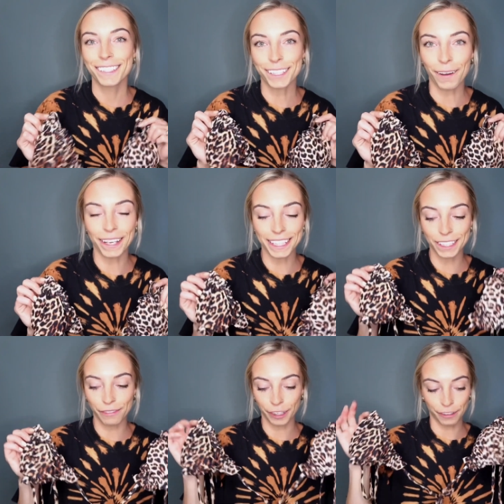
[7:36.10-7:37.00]
so I need
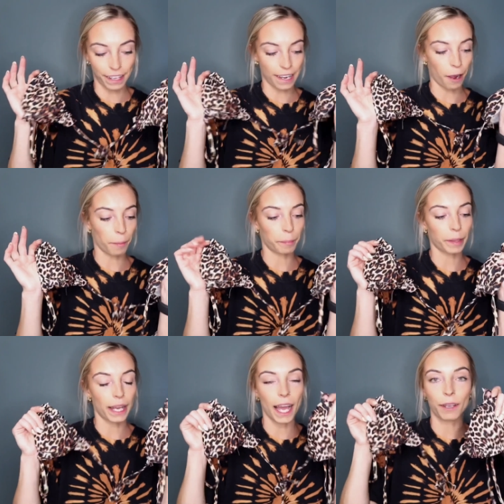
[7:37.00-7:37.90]
to figure that out.
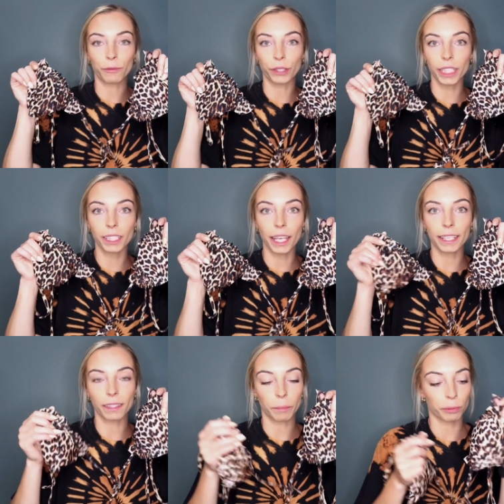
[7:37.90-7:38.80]
But I really
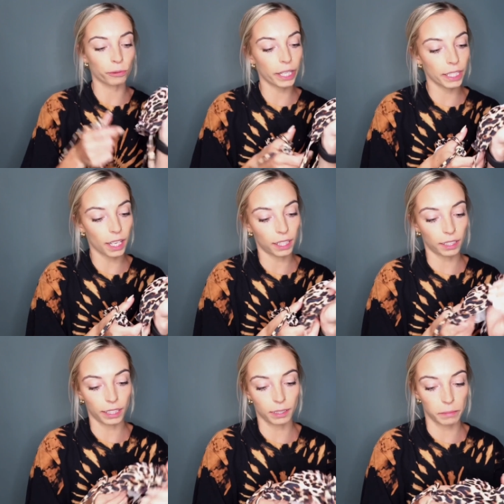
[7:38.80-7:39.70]
like the print. I
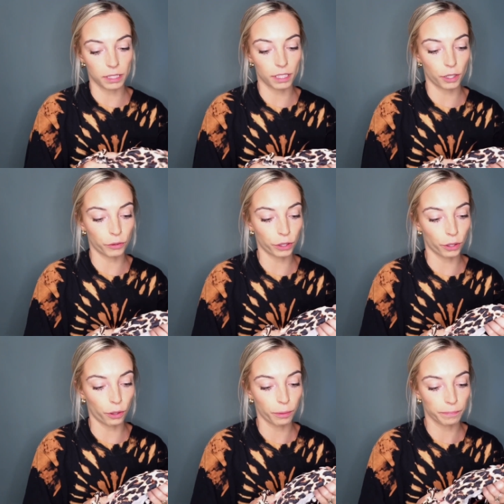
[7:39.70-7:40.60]
like the
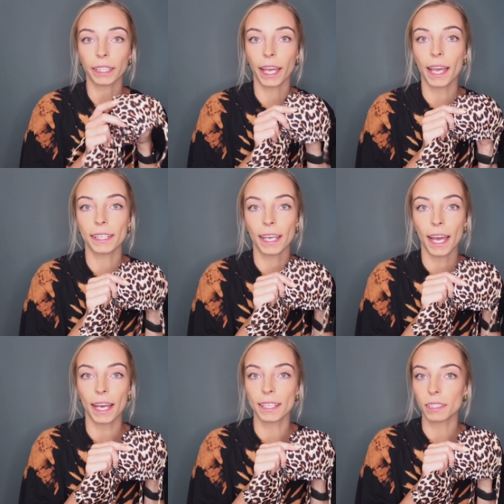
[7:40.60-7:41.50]
material. Again, it
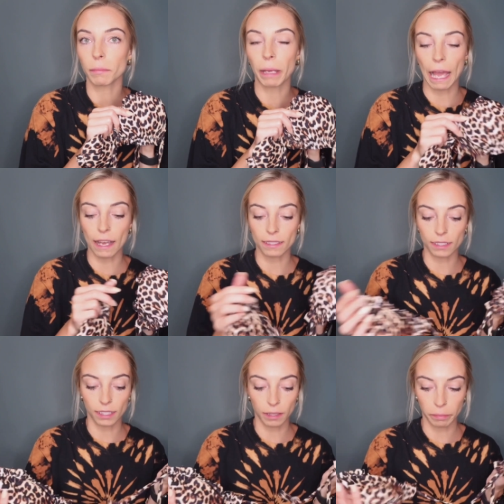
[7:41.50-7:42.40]
has pads
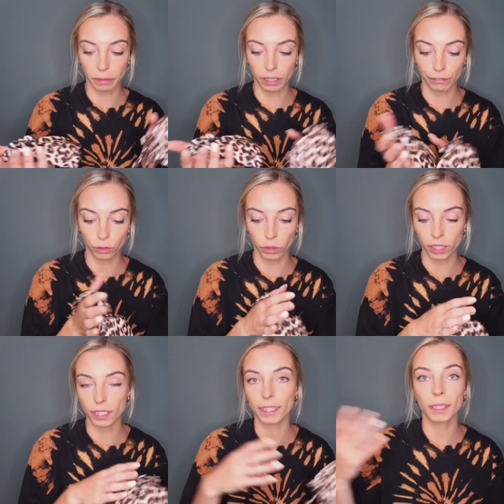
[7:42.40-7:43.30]
in it, but if you
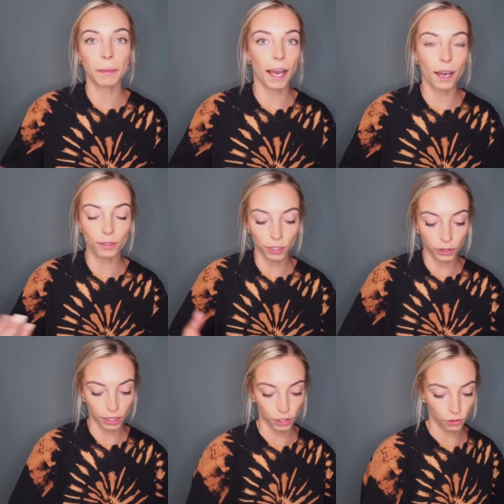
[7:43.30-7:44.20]
want to take them out, you
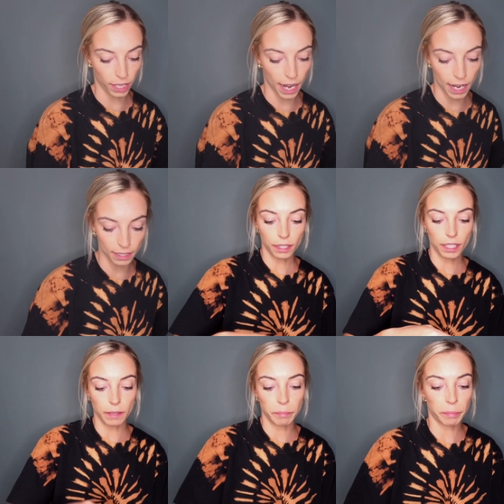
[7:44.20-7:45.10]
can do that.
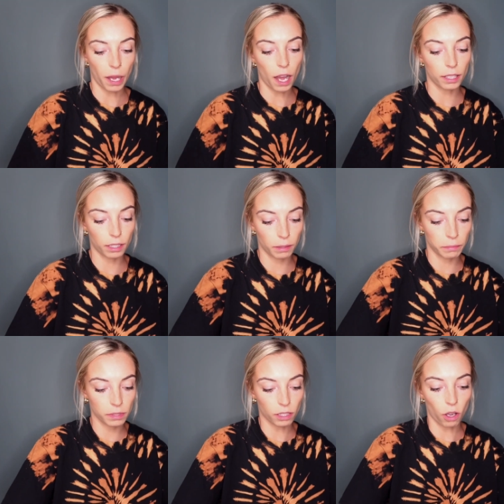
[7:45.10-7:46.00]
The
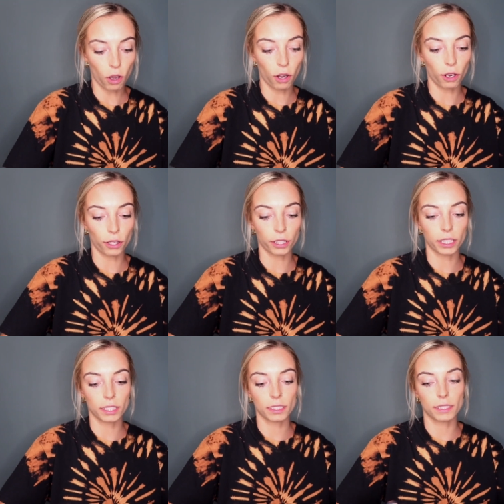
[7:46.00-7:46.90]
bottoms
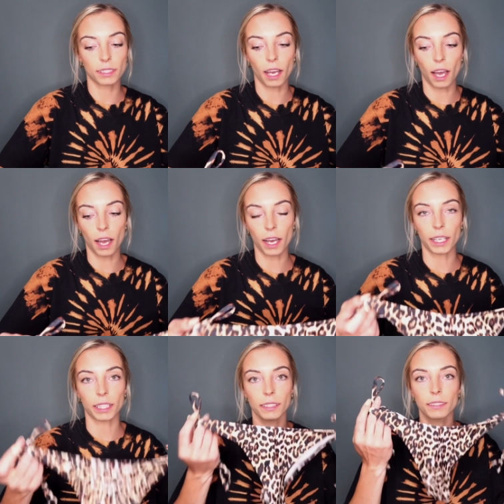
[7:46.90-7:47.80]
are
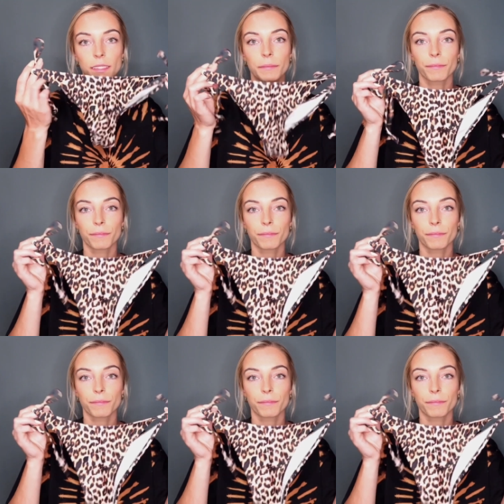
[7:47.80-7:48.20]
ties